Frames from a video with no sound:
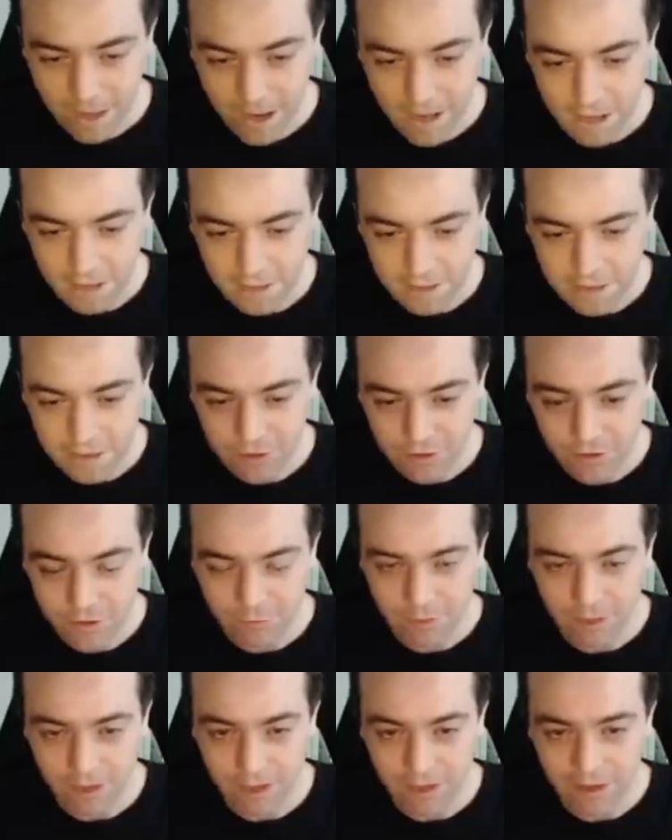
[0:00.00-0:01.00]
she's sort of
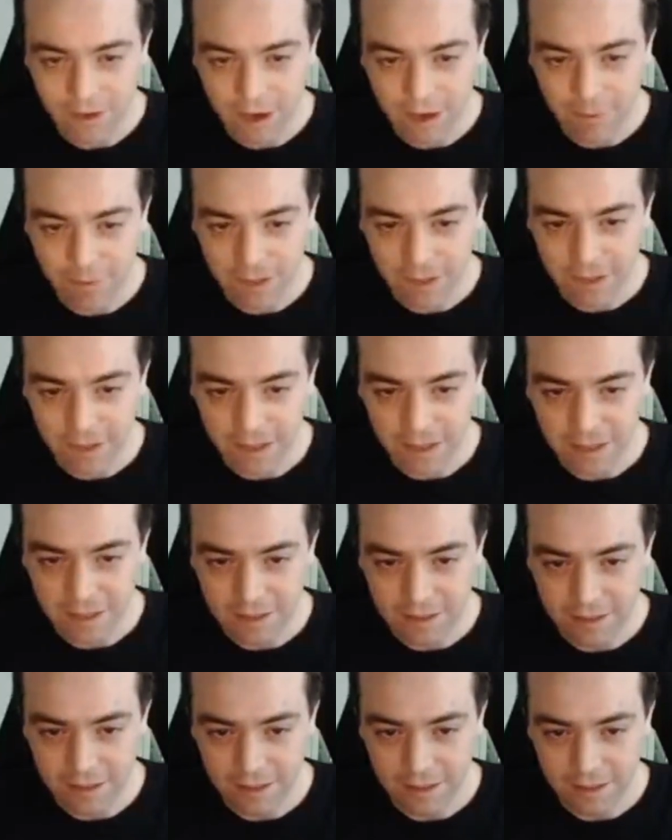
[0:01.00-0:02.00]
been adopted
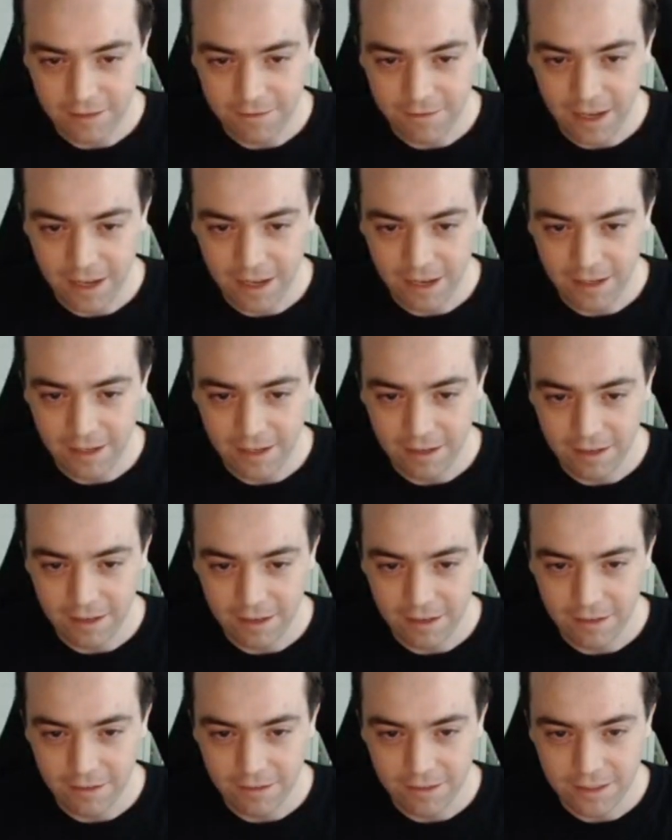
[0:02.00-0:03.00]
into the fanon
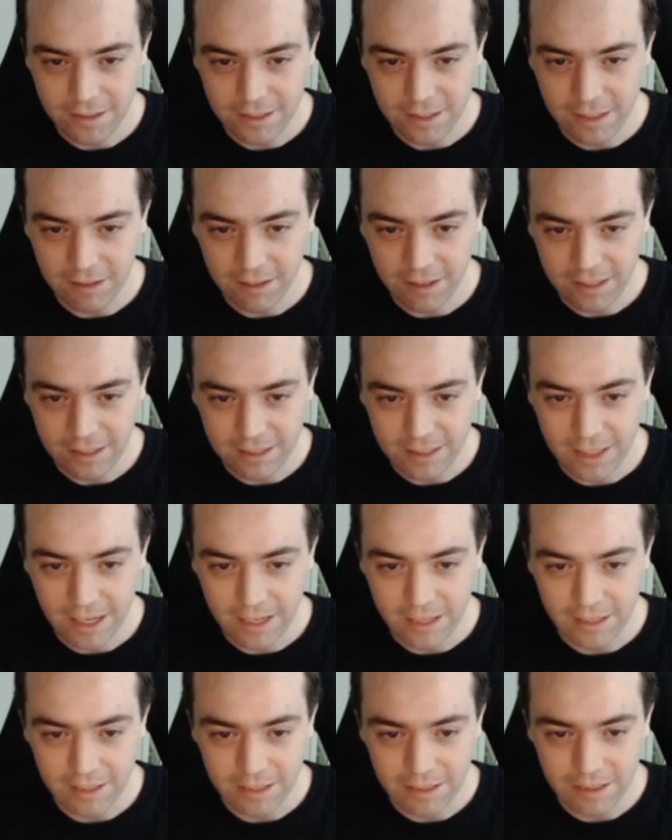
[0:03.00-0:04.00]
of the series
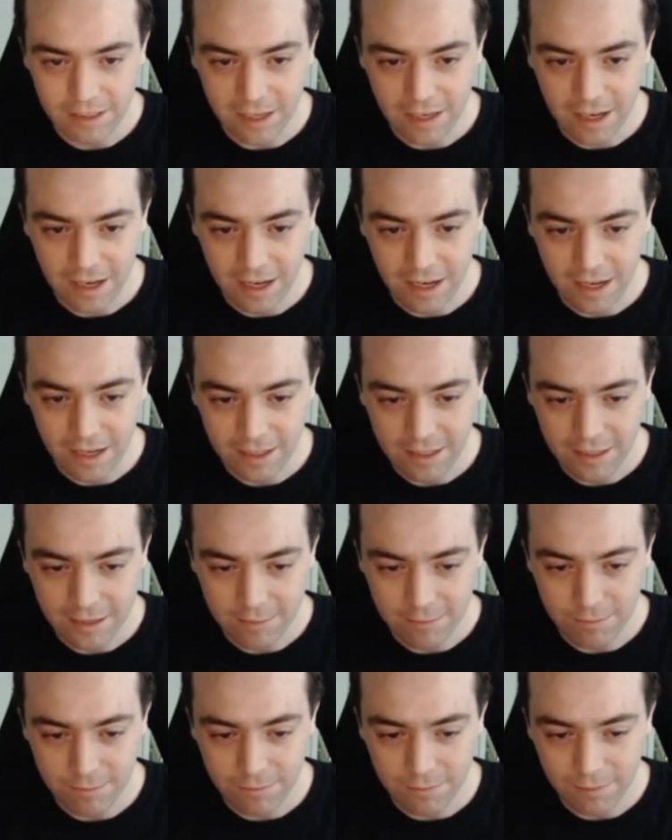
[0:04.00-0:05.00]
and has
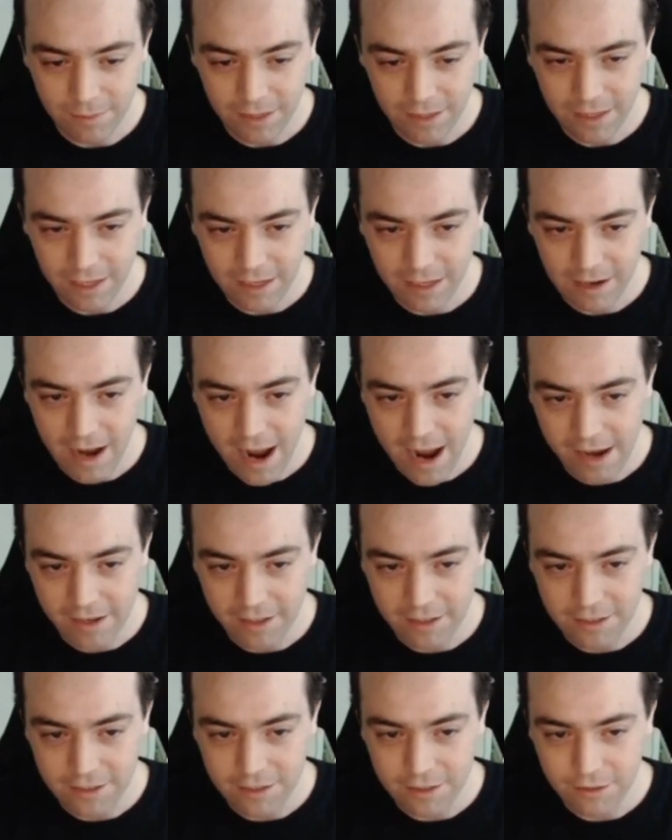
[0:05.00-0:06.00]
been later added
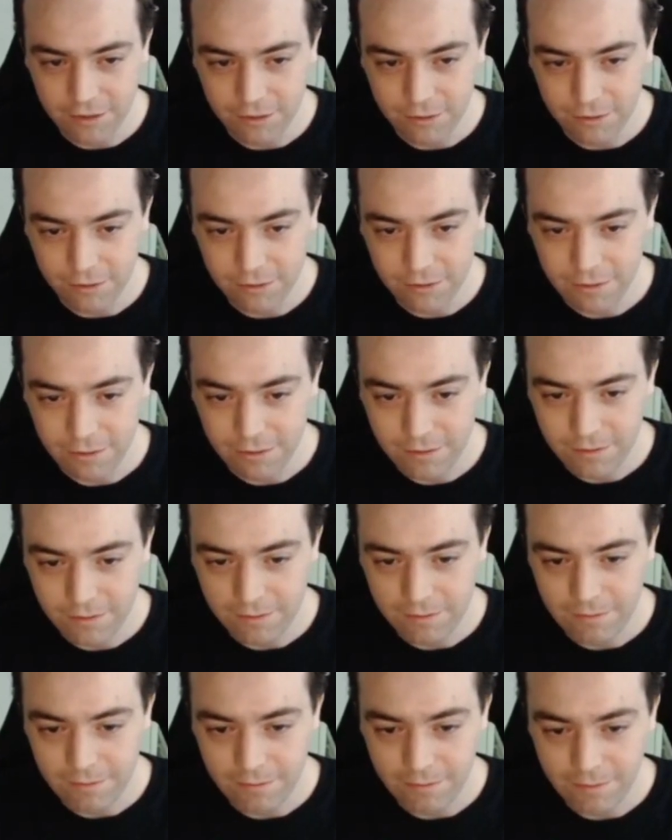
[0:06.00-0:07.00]
to
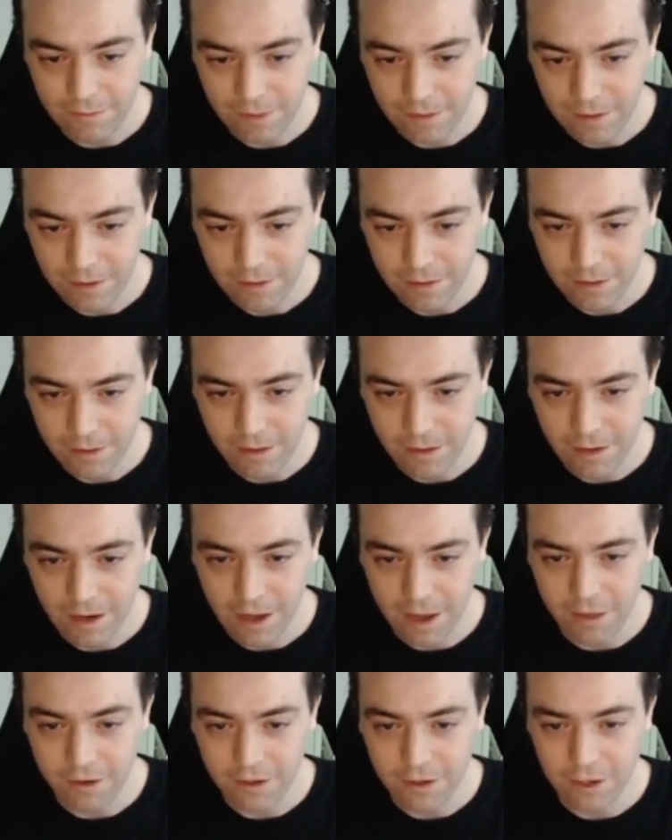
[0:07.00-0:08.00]

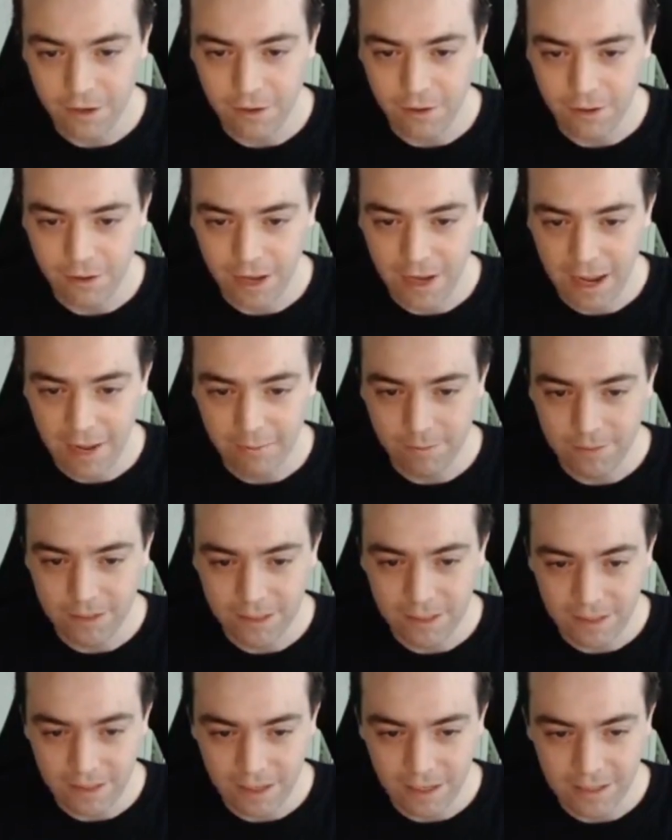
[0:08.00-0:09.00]
other Touhou games
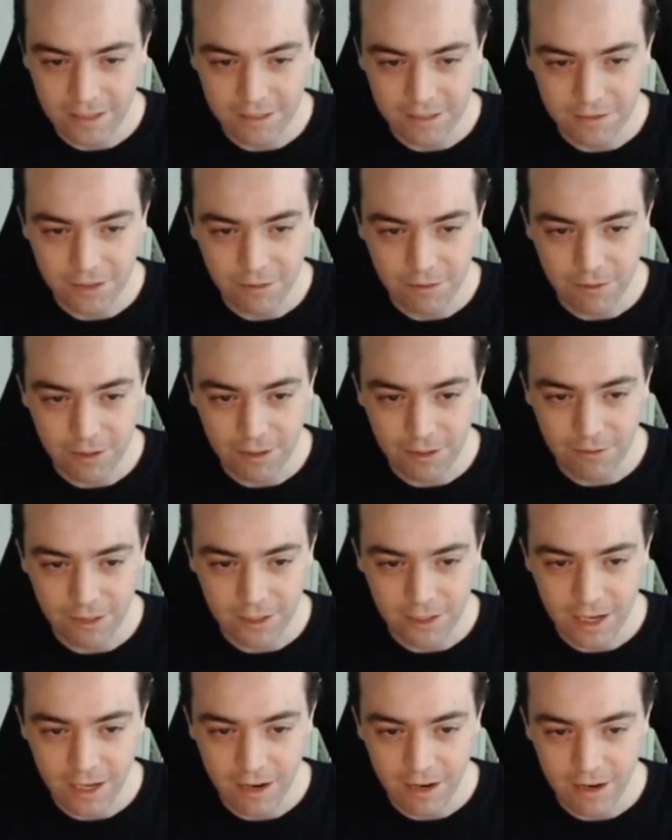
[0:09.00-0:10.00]
as if she were a real
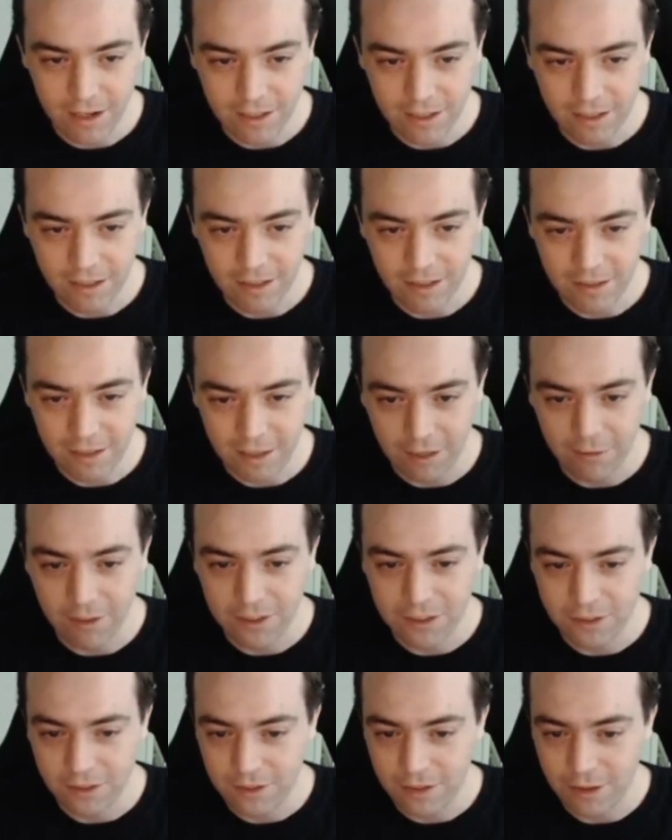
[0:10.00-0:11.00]
character, like
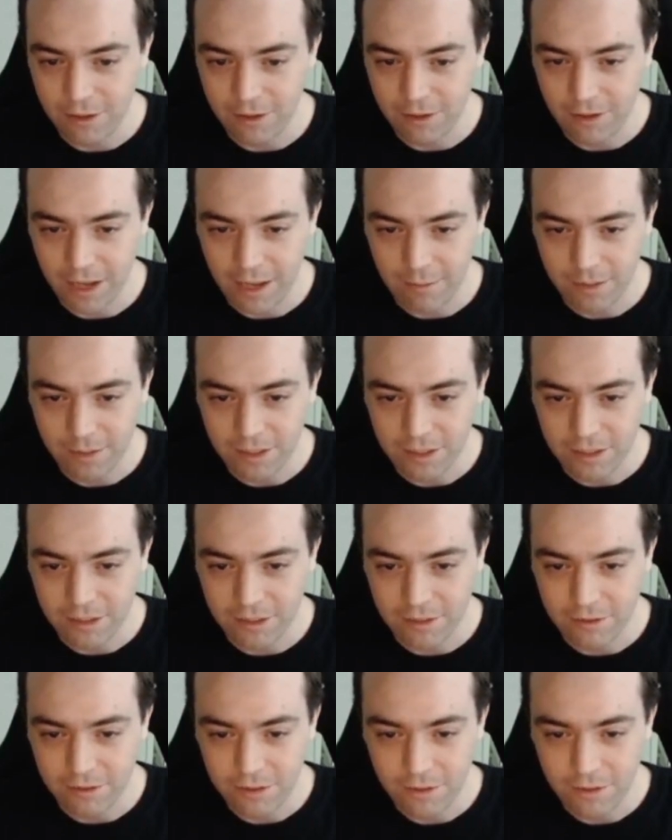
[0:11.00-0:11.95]
original Touhou games too.